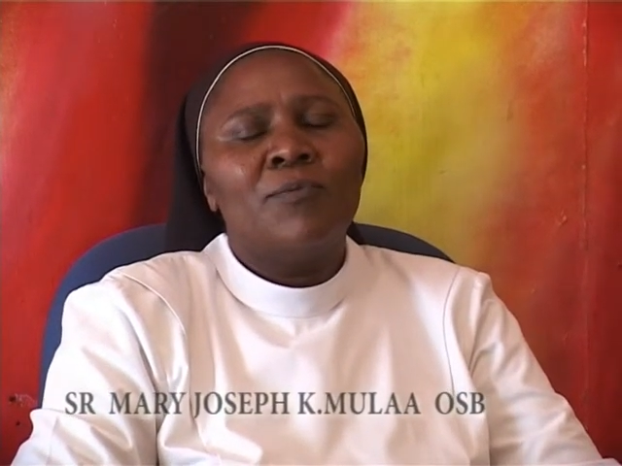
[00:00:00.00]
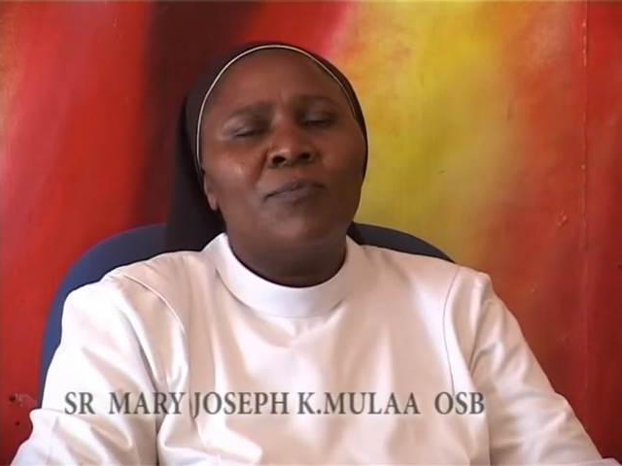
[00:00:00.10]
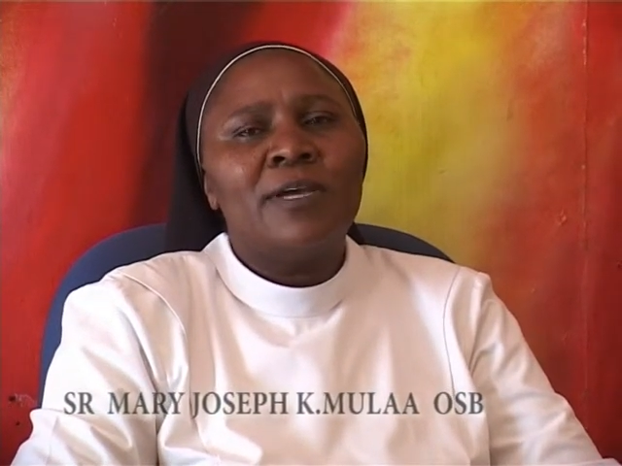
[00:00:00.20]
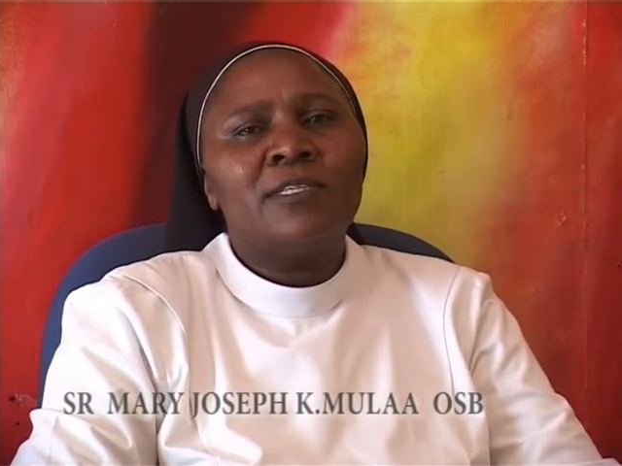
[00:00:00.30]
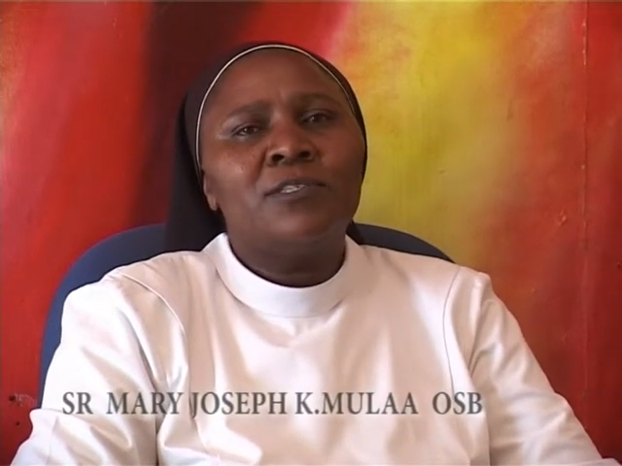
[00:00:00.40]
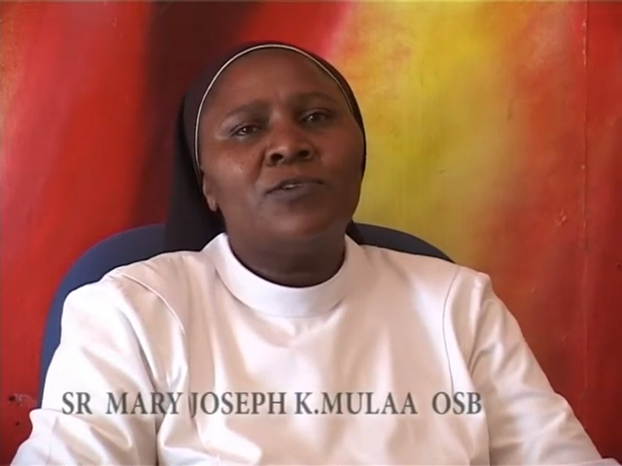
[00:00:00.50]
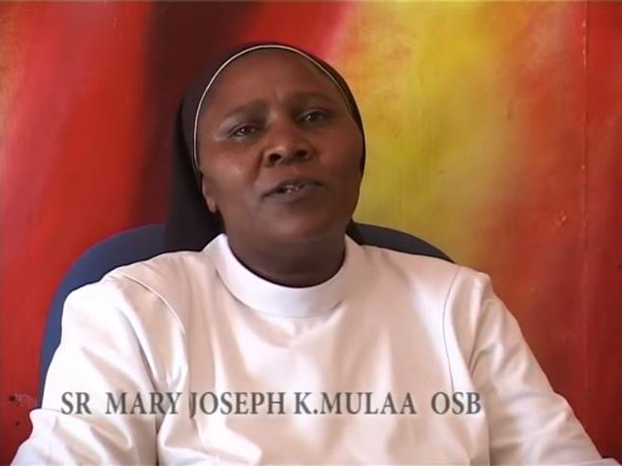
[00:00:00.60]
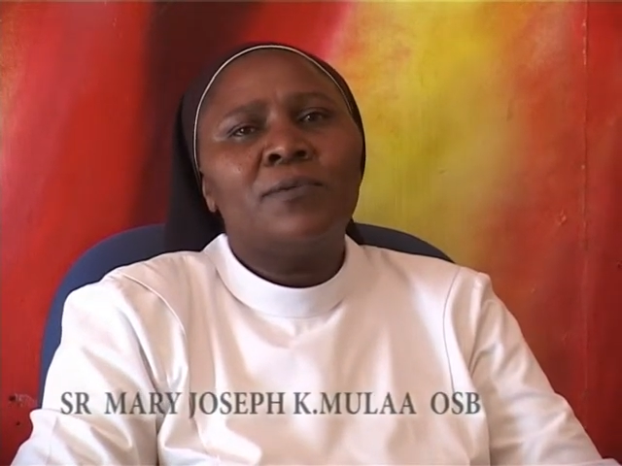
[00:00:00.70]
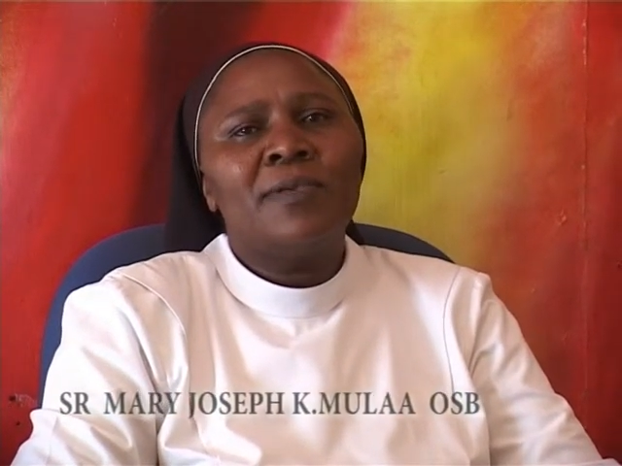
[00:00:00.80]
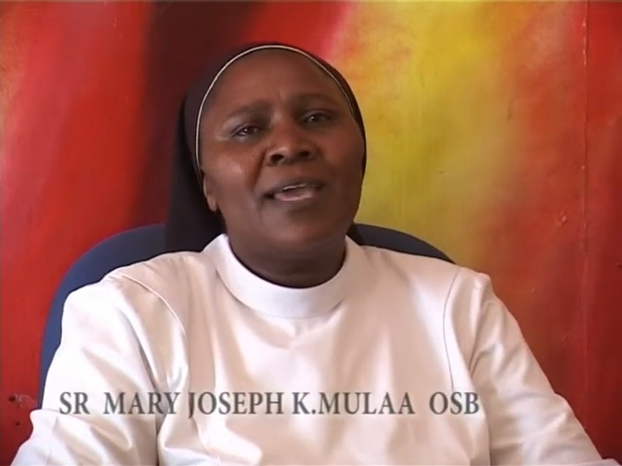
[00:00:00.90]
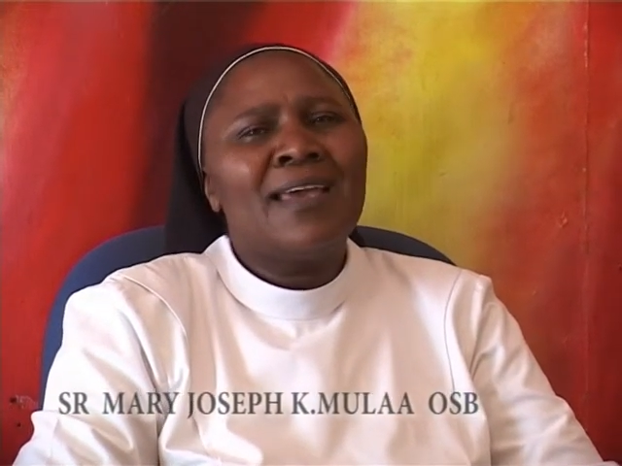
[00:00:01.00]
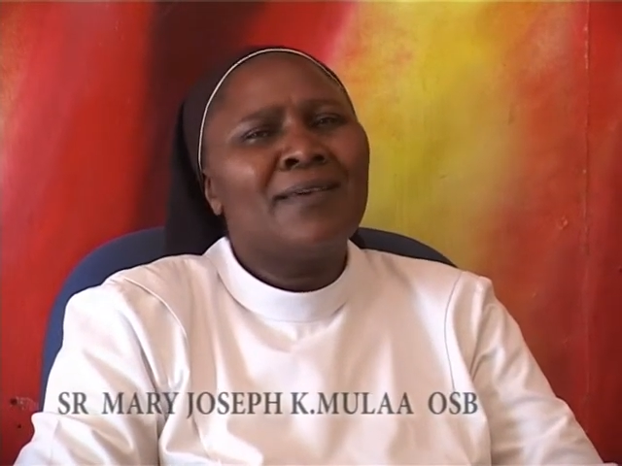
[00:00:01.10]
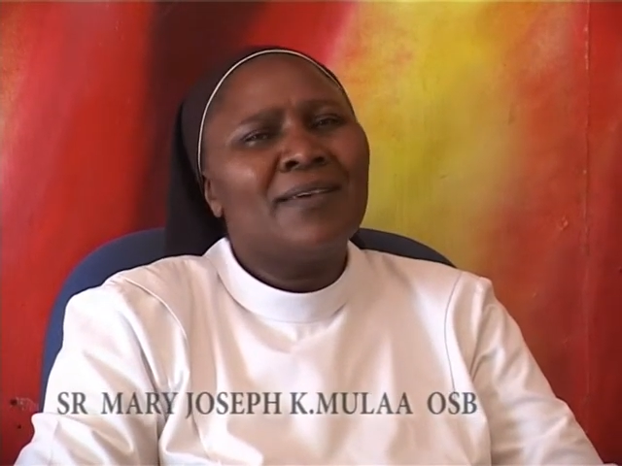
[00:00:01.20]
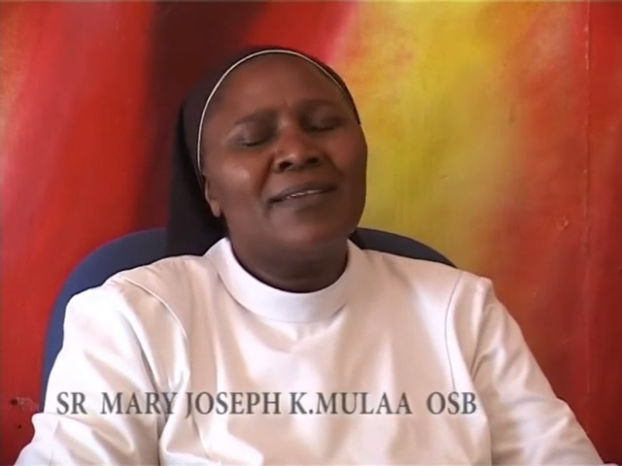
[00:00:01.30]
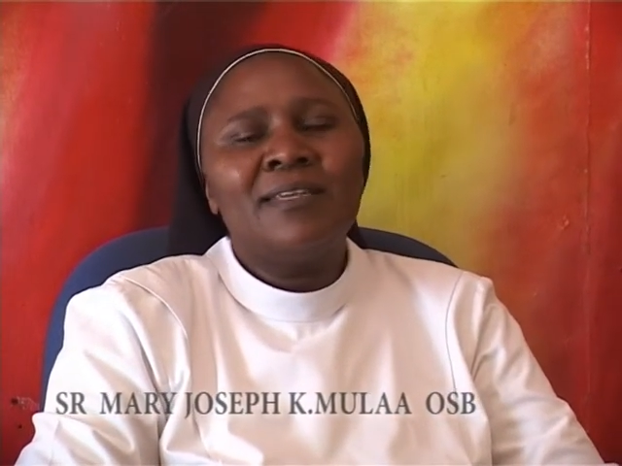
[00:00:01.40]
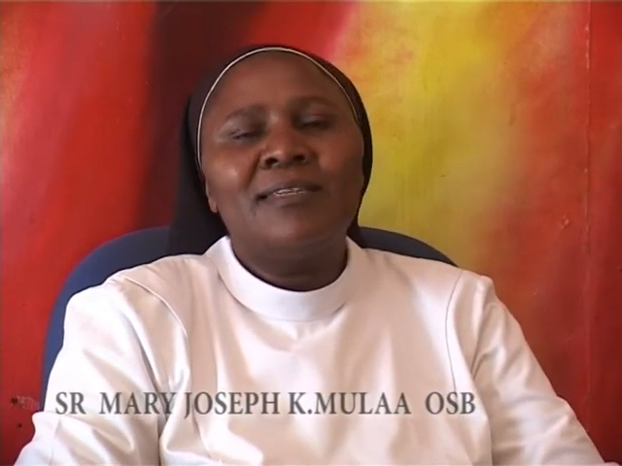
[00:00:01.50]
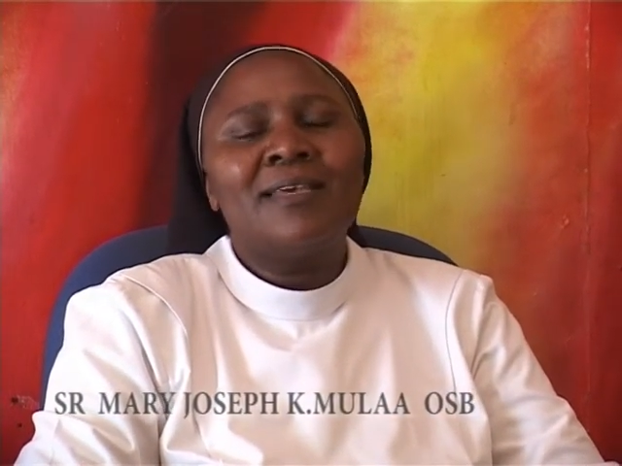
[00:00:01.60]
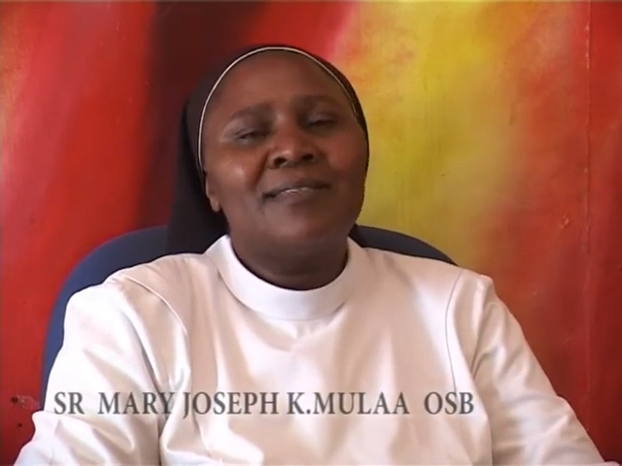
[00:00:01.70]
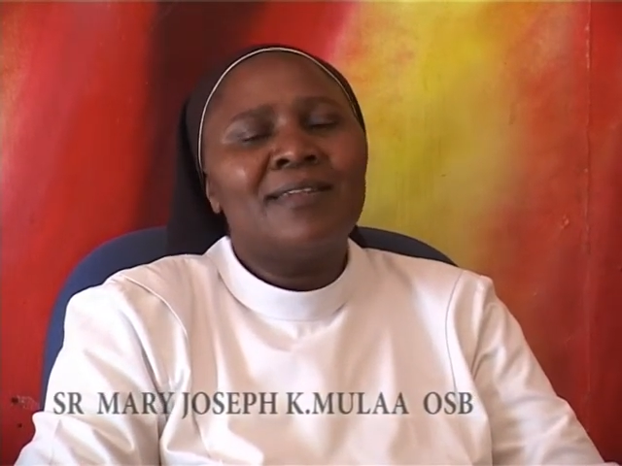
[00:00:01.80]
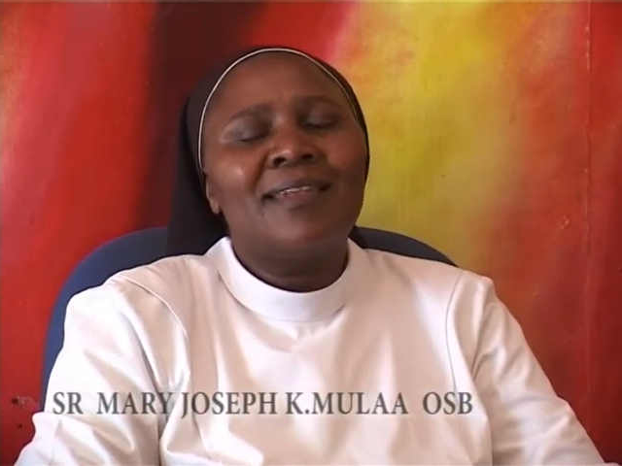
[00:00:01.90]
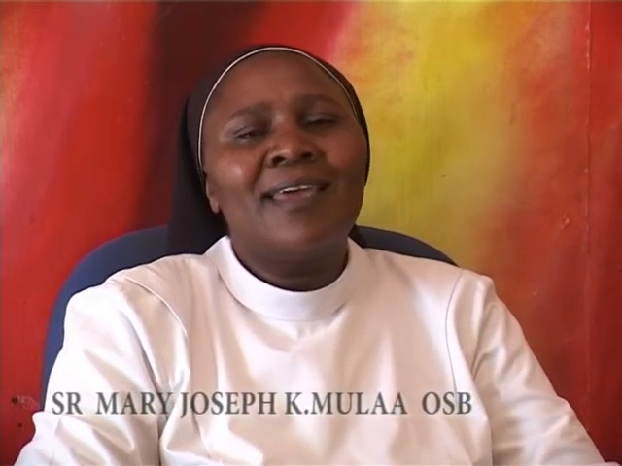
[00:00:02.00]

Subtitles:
but he told me he doesn't